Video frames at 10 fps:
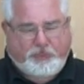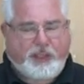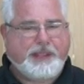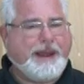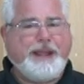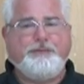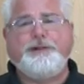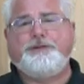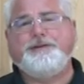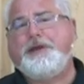And I
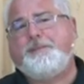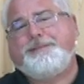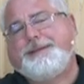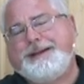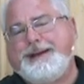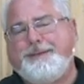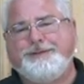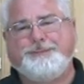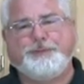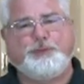really couldn't help him again. I
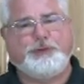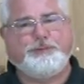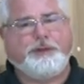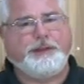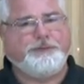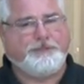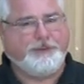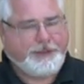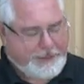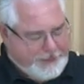was in between planes and
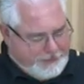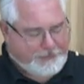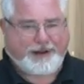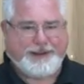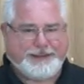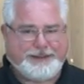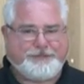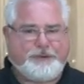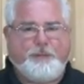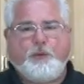trying to get
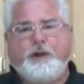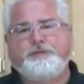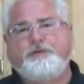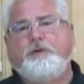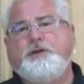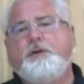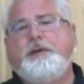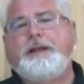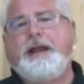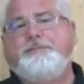somewhere. So, you know
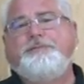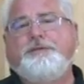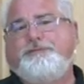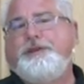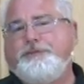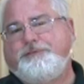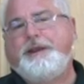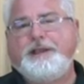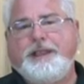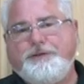what, guy? This video is
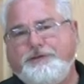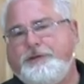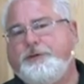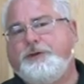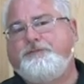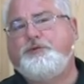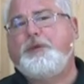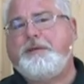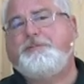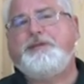dedicated to you. If you
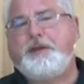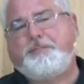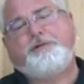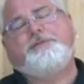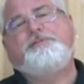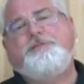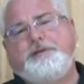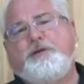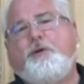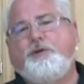have to be that person, you
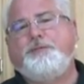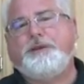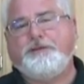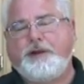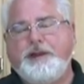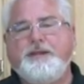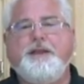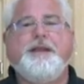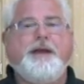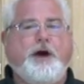get hold of me, all right?
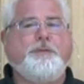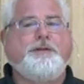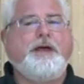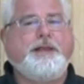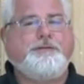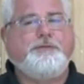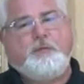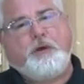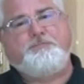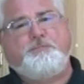I'll be glad
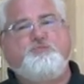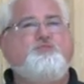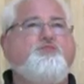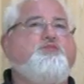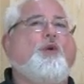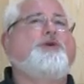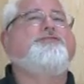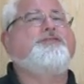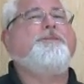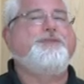to work
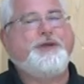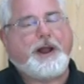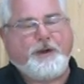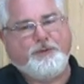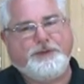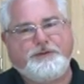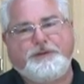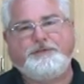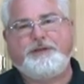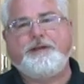something out with you
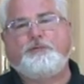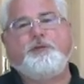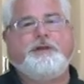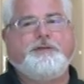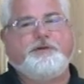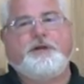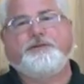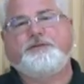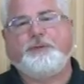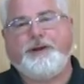because I never want to leave a
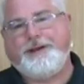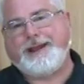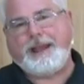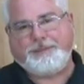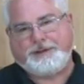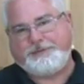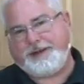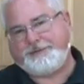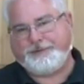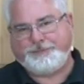customer unhappy because
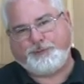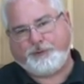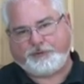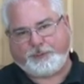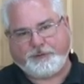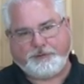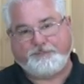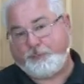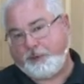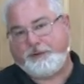actually the tool works pretty good
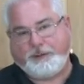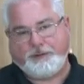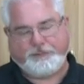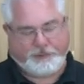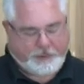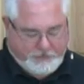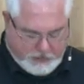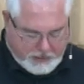for what it is, you know?